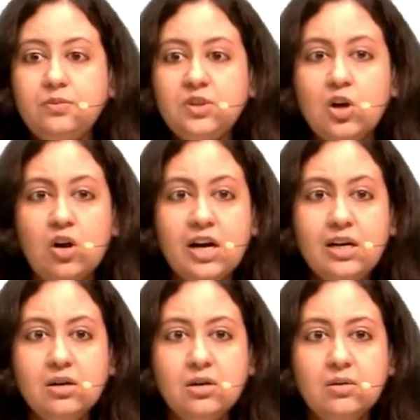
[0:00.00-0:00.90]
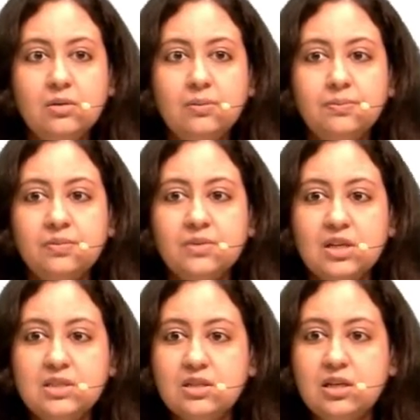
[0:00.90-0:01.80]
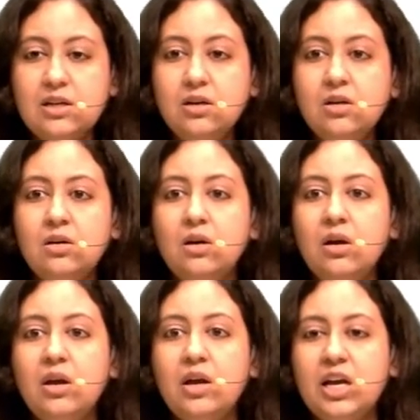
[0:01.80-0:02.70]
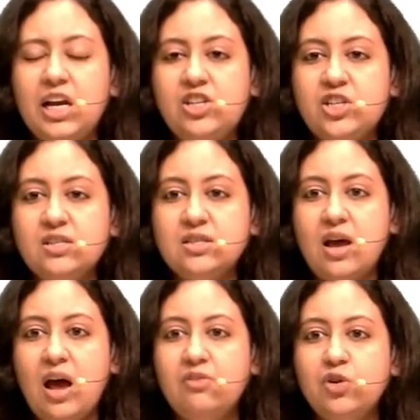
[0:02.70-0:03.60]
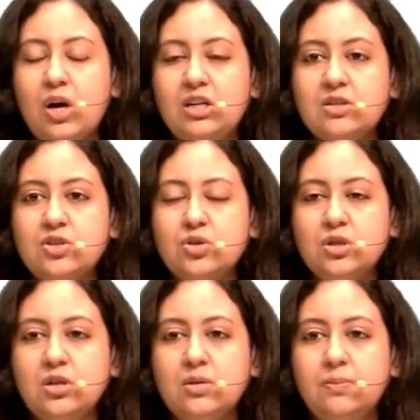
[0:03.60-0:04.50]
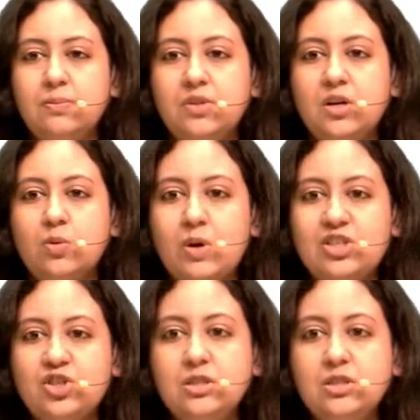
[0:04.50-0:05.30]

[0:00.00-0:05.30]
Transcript: All right, is it clear? HS, have you understood the question?